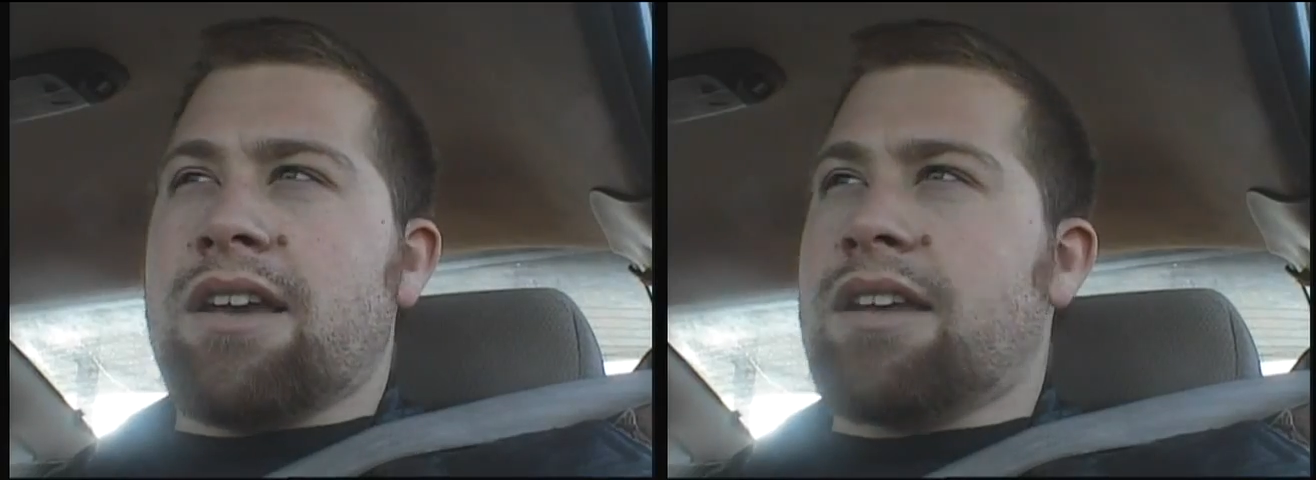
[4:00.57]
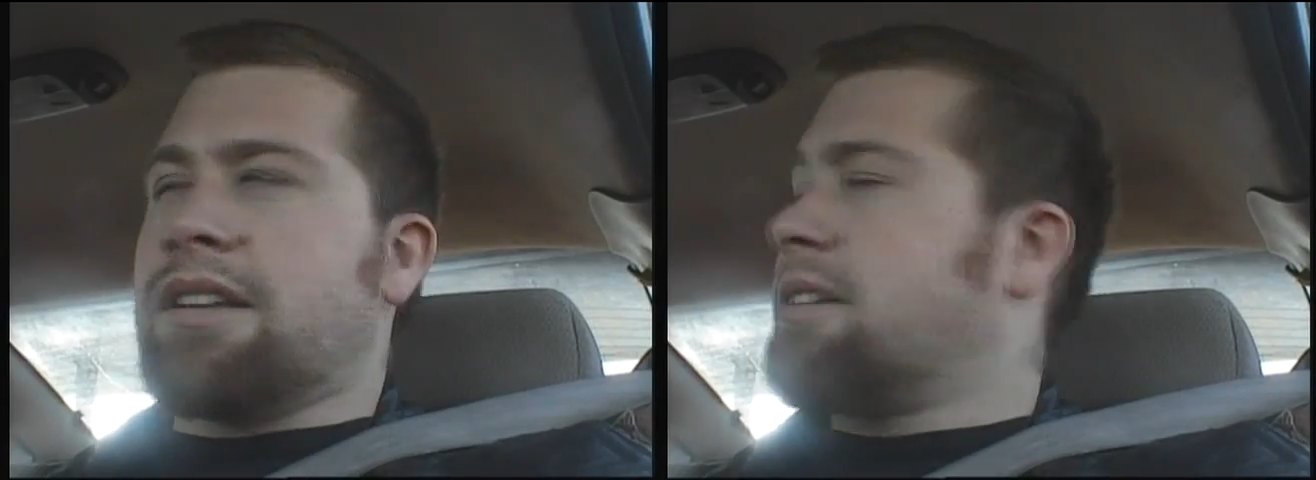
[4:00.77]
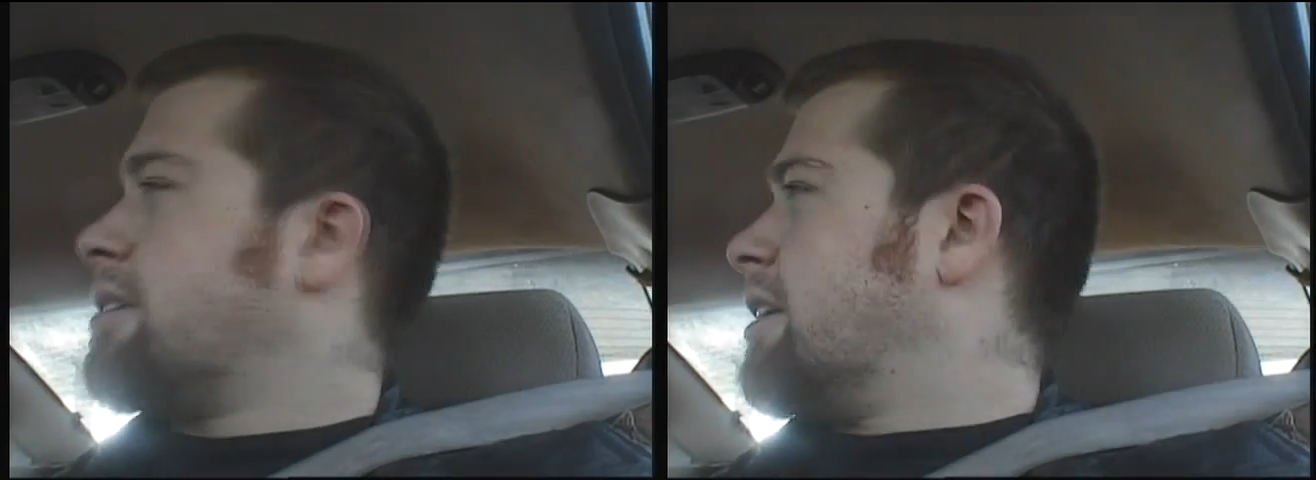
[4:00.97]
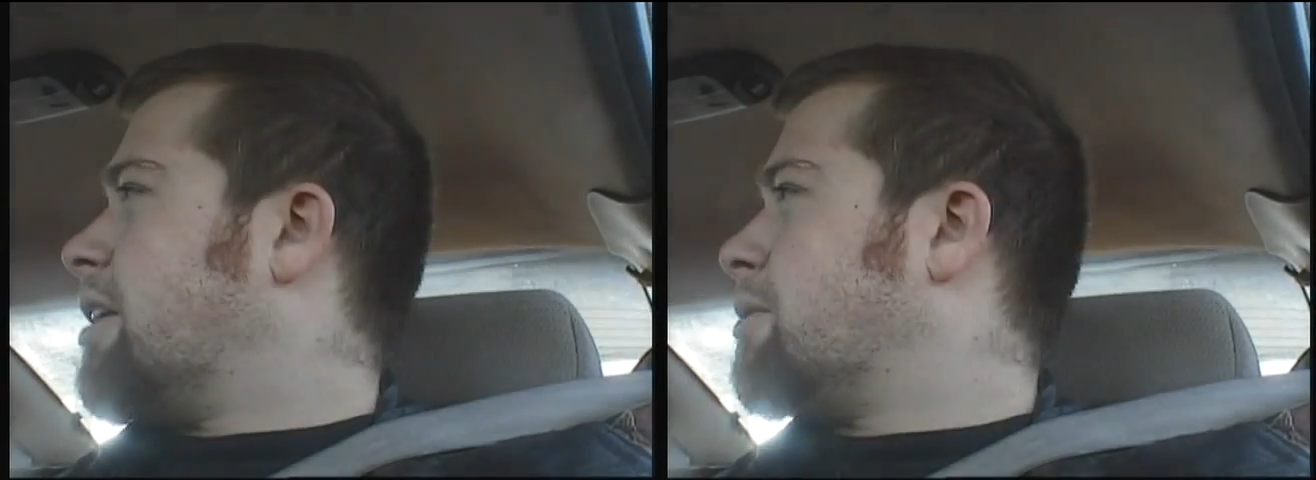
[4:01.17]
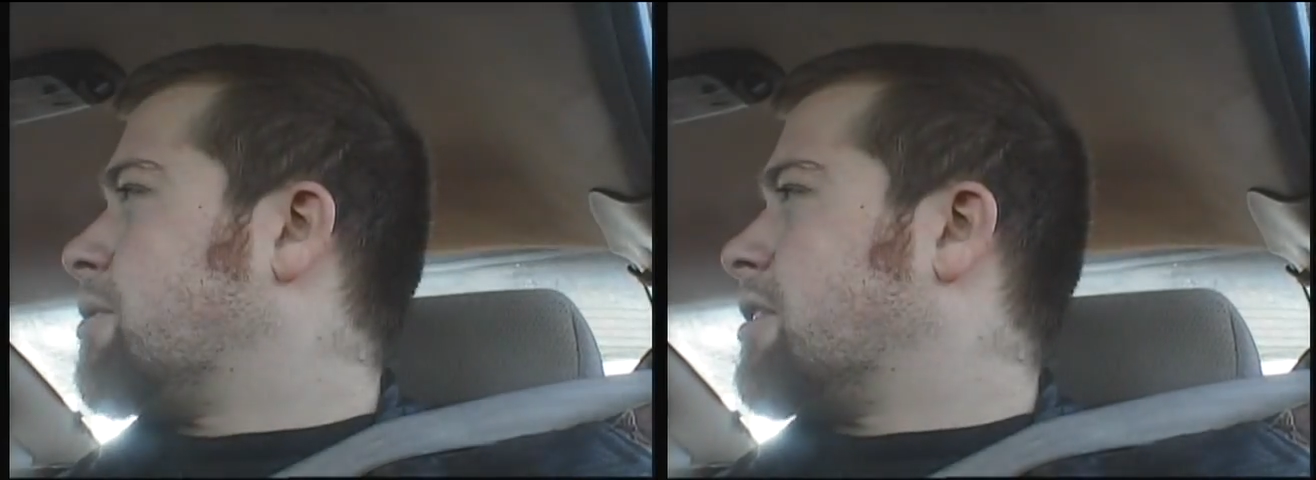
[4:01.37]
And right
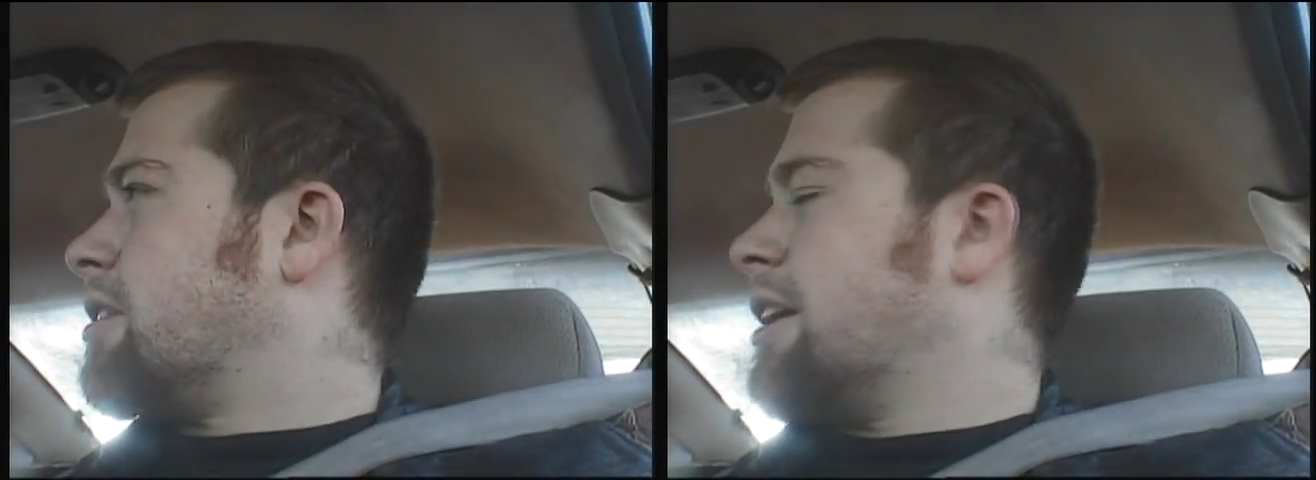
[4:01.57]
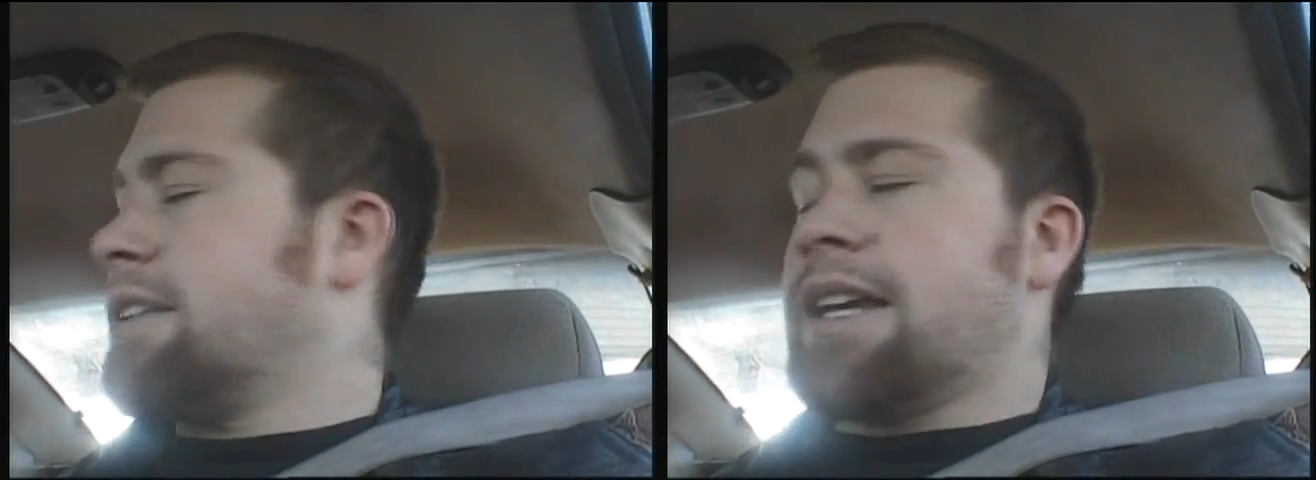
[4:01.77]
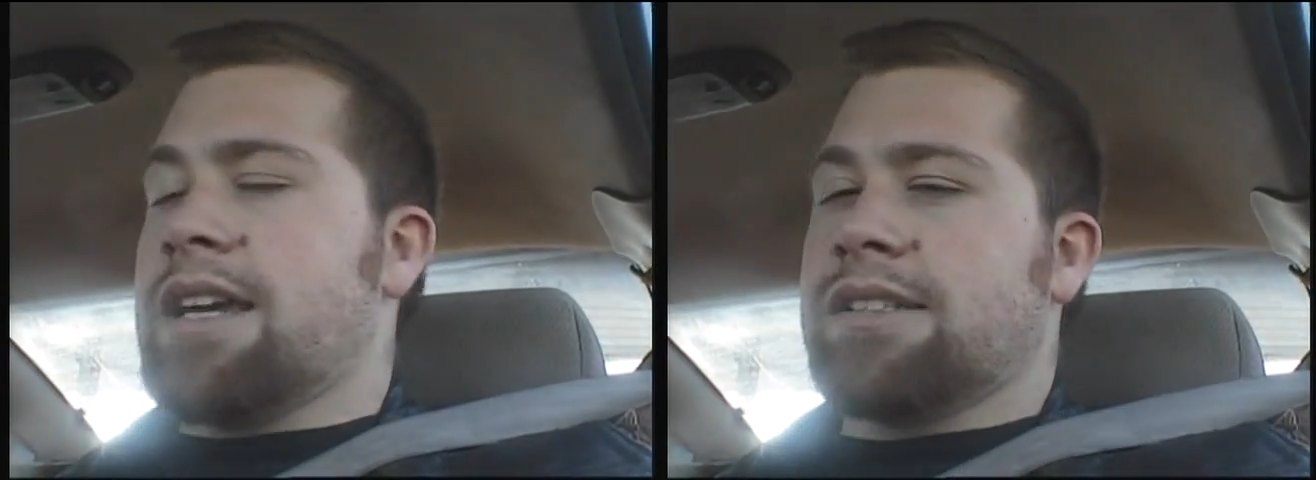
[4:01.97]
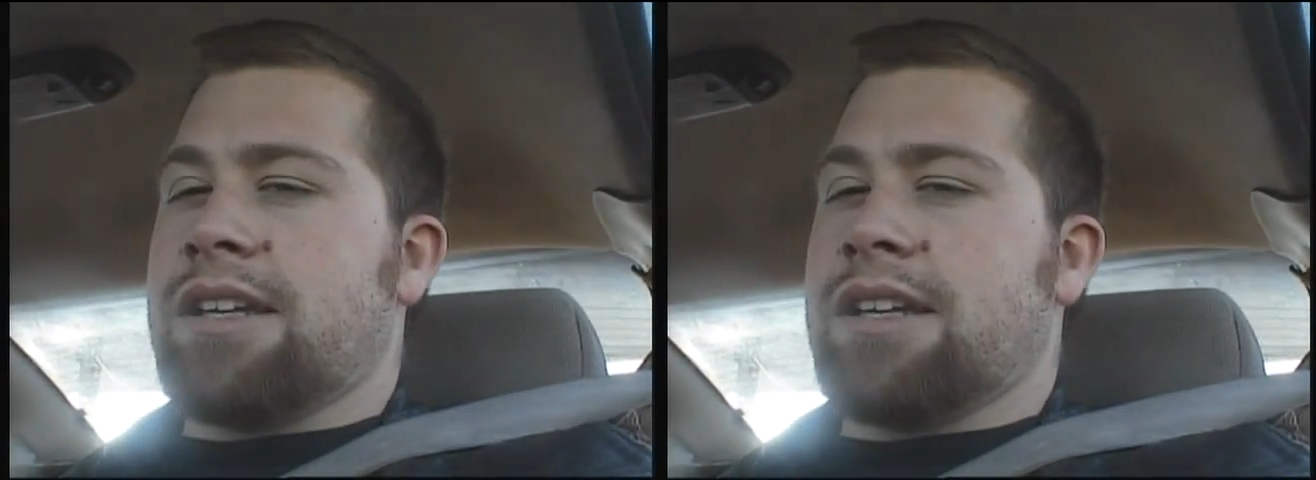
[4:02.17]
now we're at the gas